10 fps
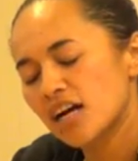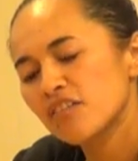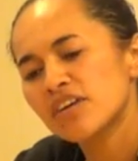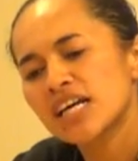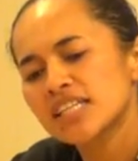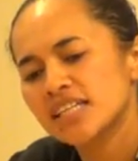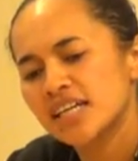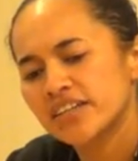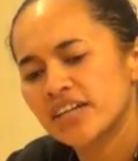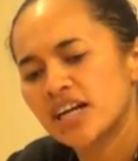Havani
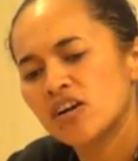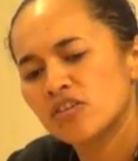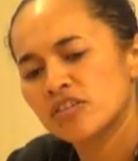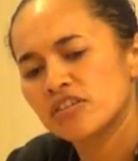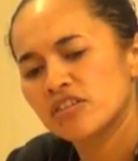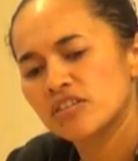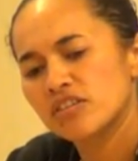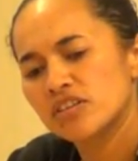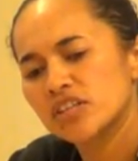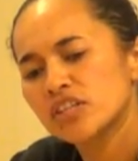and her health.
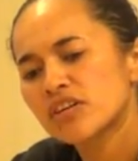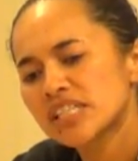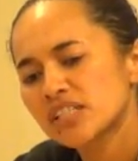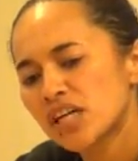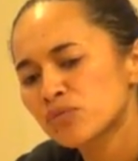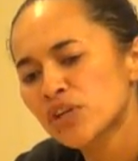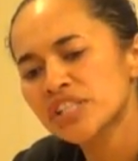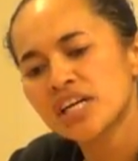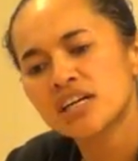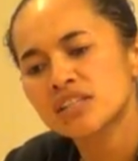And we're
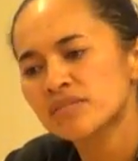young,